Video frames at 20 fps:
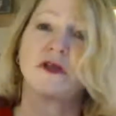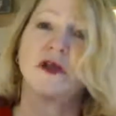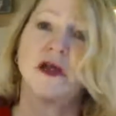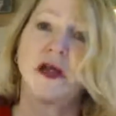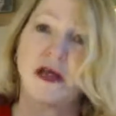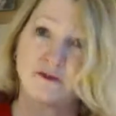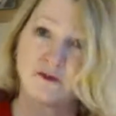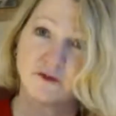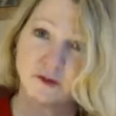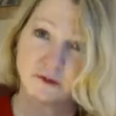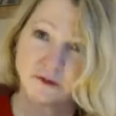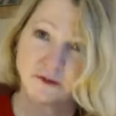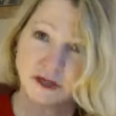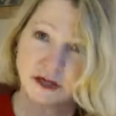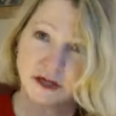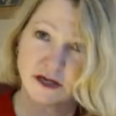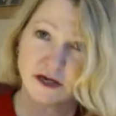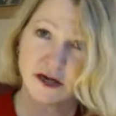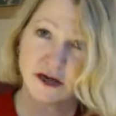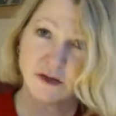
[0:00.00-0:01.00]
After I'm
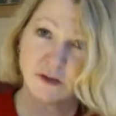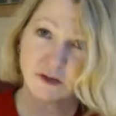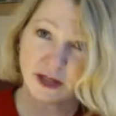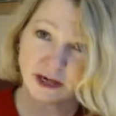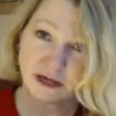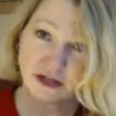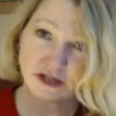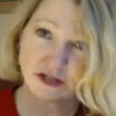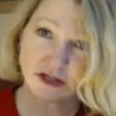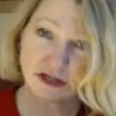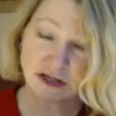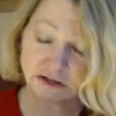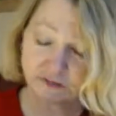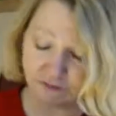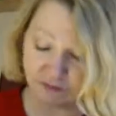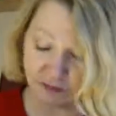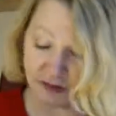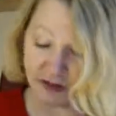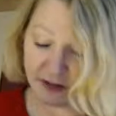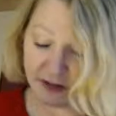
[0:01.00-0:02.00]
done, I will actually
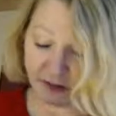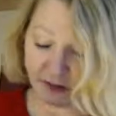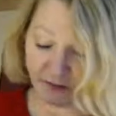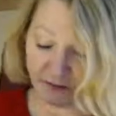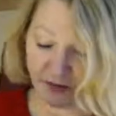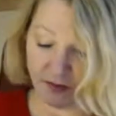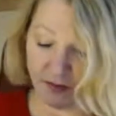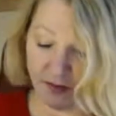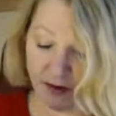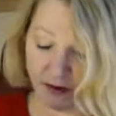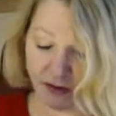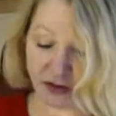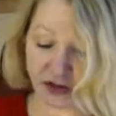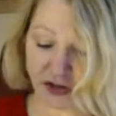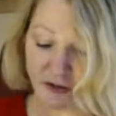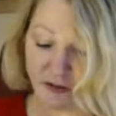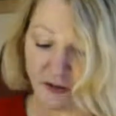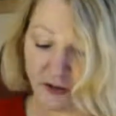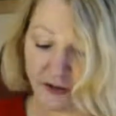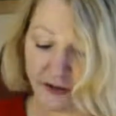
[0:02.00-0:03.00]
clean off the butter.
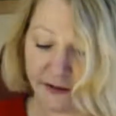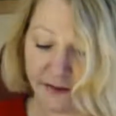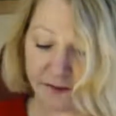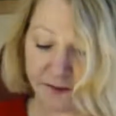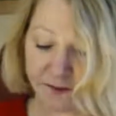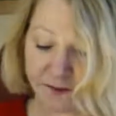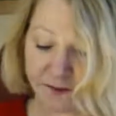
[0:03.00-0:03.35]
Don't worry.